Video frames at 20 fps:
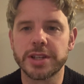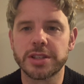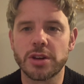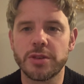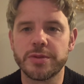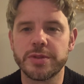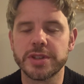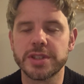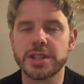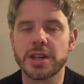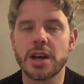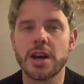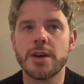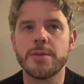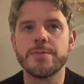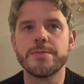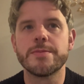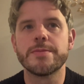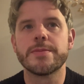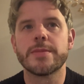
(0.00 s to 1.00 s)
conference.
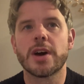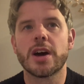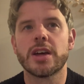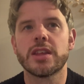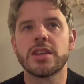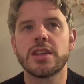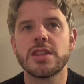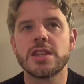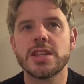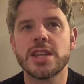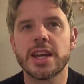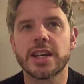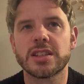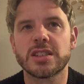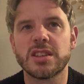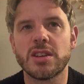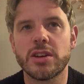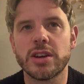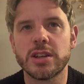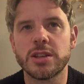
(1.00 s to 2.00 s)
I think the next
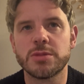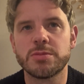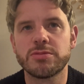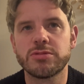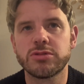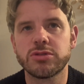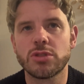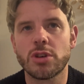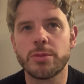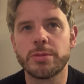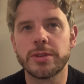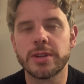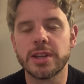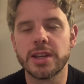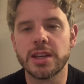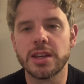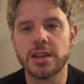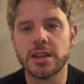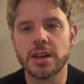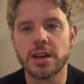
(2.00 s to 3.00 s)
line is
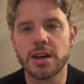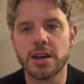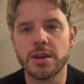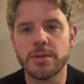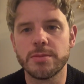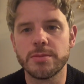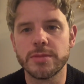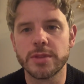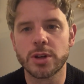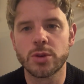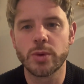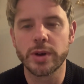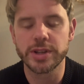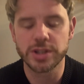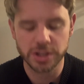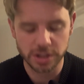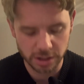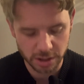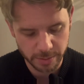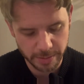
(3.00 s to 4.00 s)
probably the
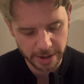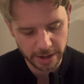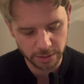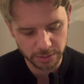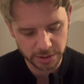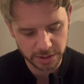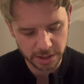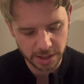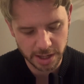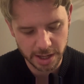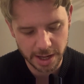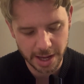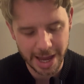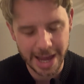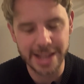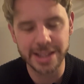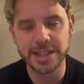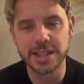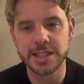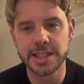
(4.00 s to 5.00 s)
question about
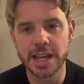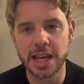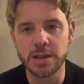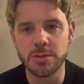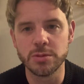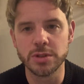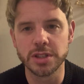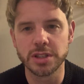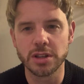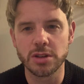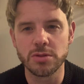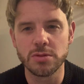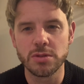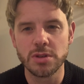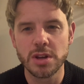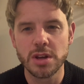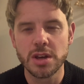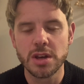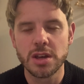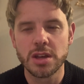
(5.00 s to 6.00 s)
entertainment. So
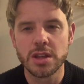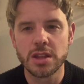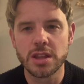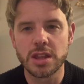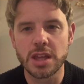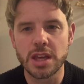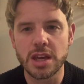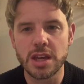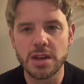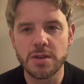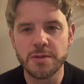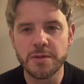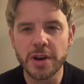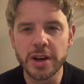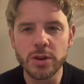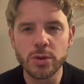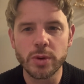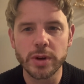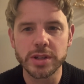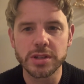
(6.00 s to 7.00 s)
the
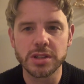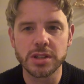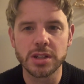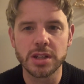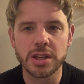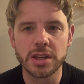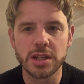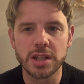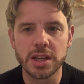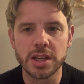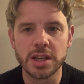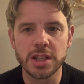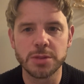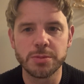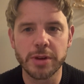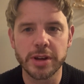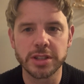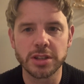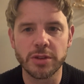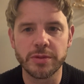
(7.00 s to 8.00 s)
final question in his
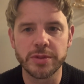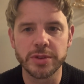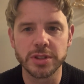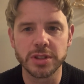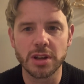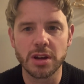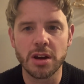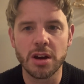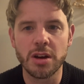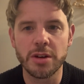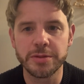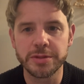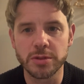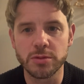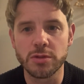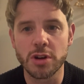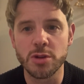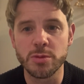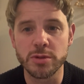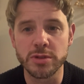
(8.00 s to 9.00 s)
press conference after
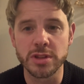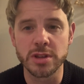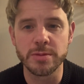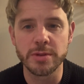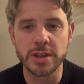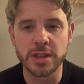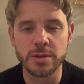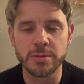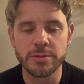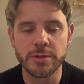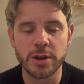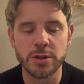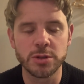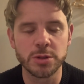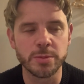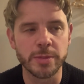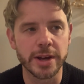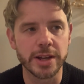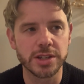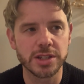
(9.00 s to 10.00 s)
Roma in the
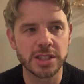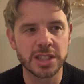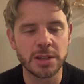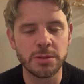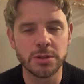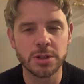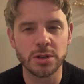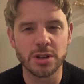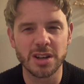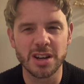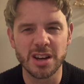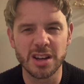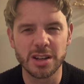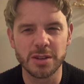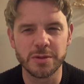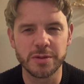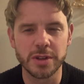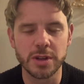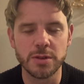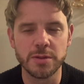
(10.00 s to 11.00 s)
post-match seemed to irk a
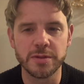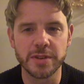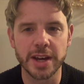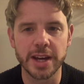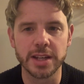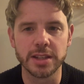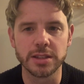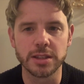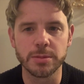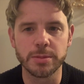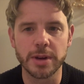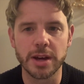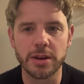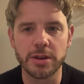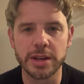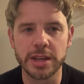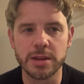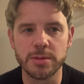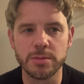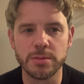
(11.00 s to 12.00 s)
few fans
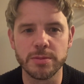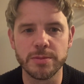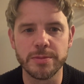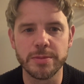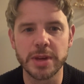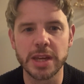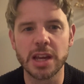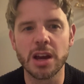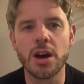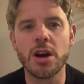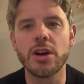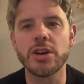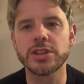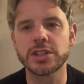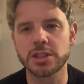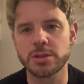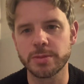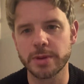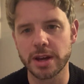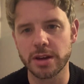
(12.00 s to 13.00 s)
about him being
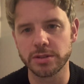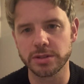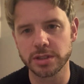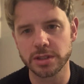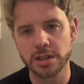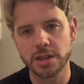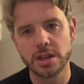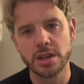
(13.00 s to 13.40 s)
asked about